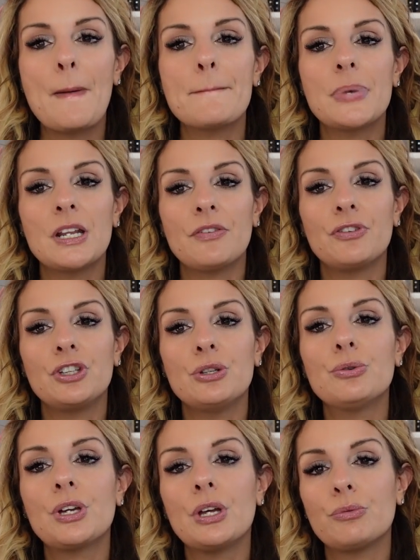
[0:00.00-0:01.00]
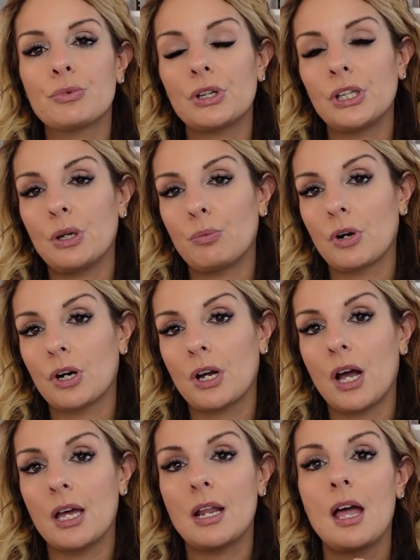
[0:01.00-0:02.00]
But if you can really work
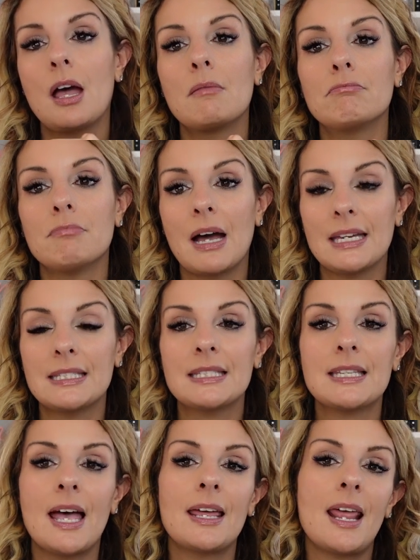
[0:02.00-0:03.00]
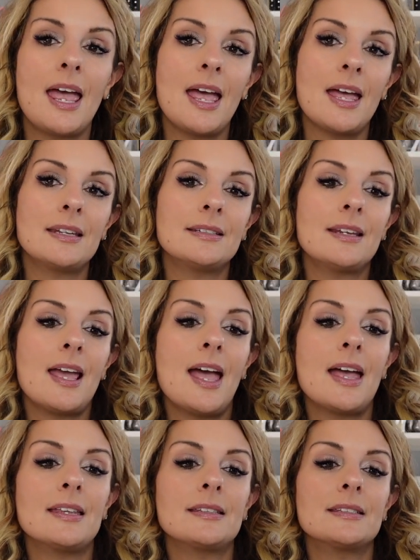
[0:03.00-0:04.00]
on mindset
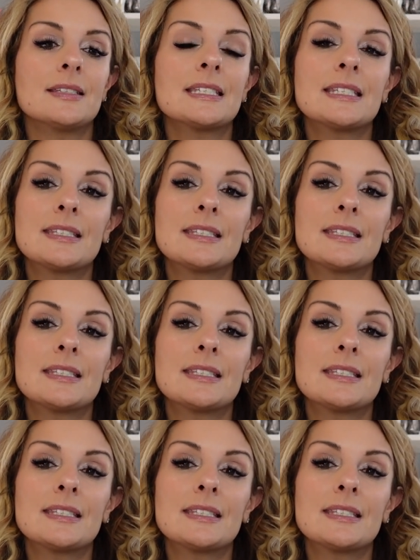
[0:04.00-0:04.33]
and